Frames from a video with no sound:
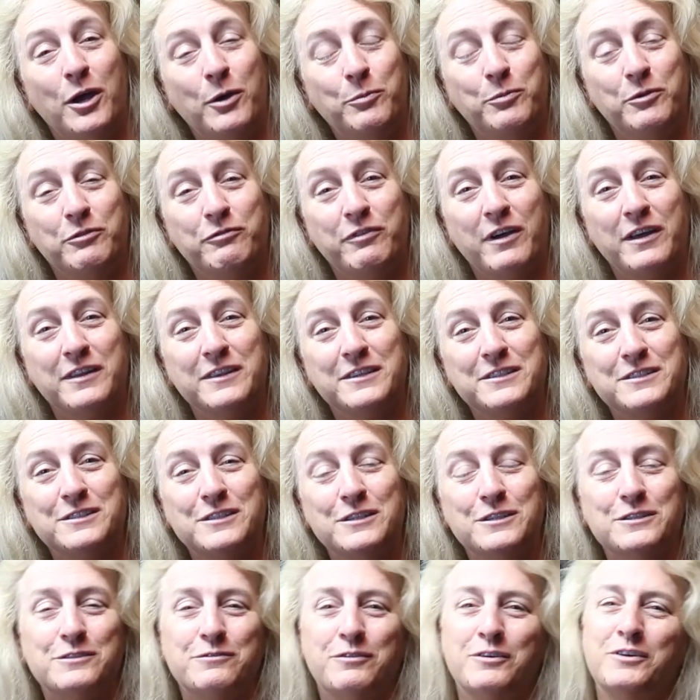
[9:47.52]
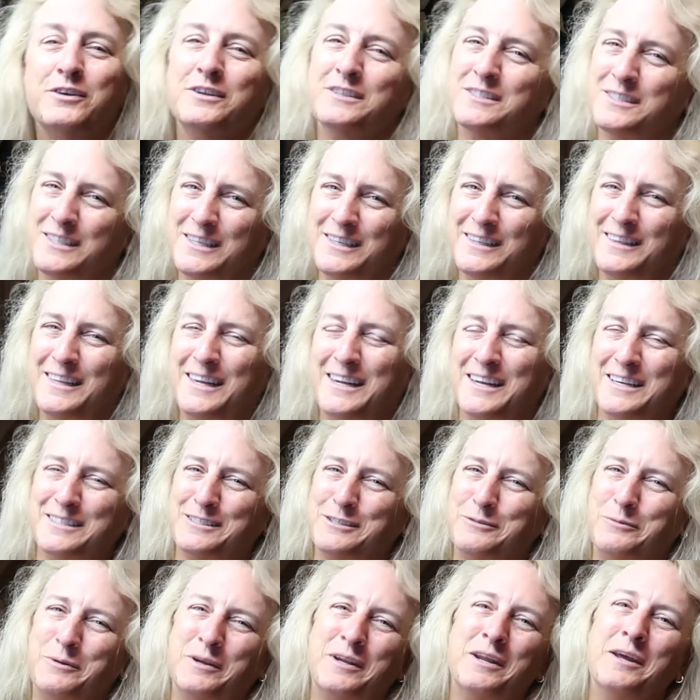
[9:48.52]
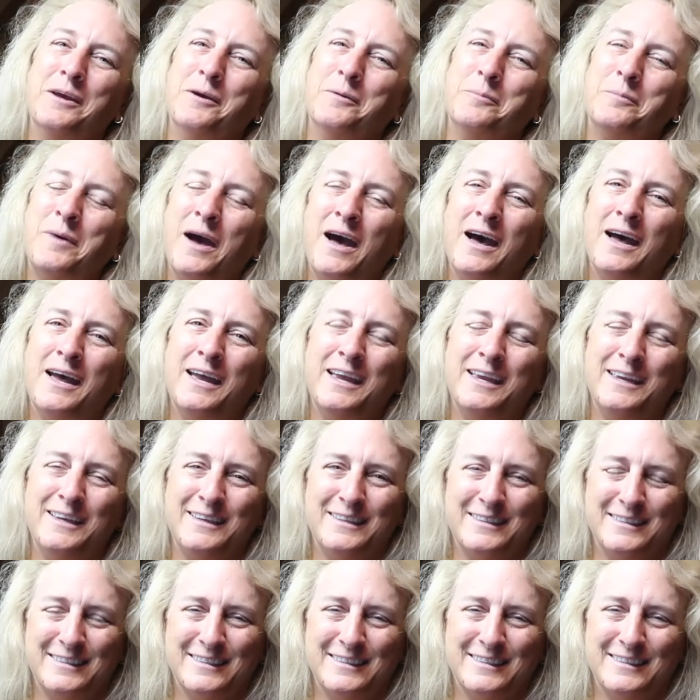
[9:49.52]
Hope you found this useful. See you in the next one. Bye.